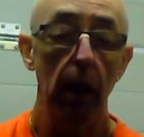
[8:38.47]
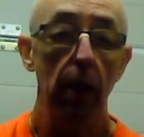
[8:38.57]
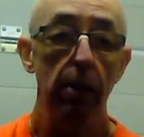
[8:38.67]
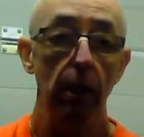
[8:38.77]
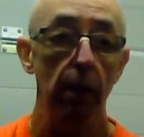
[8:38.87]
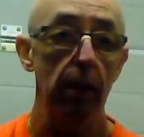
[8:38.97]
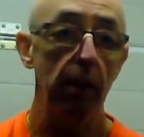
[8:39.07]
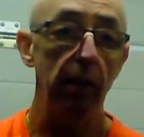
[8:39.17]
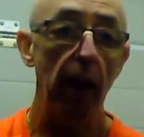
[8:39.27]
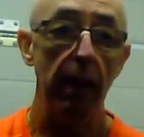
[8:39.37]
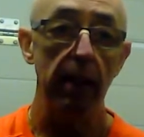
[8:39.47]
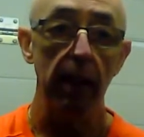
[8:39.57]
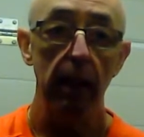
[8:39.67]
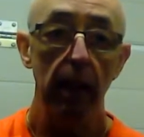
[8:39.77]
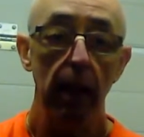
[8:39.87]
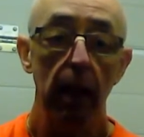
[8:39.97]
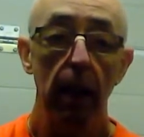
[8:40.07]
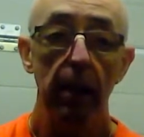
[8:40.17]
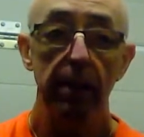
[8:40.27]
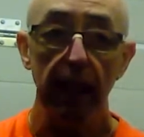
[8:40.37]
So you're dividing
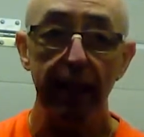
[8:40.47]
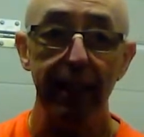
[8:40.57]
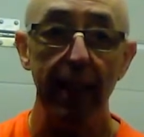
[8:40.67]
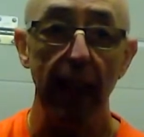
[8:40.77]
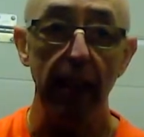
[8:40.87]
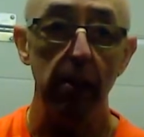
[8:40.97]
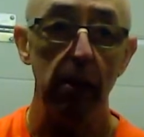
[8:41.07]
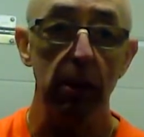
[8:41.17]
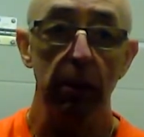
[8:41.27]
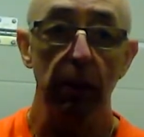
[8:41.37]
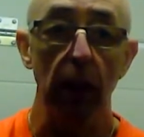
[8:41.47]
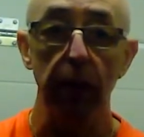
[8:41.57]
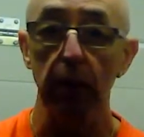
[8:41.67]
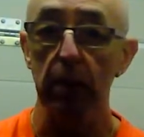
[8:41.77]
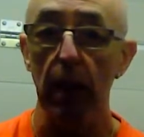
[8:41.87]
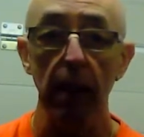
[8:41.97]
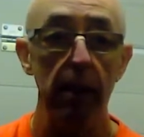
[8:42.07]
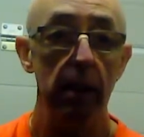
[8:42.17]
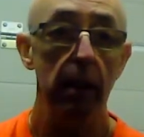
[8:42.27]
68, which is 5'8".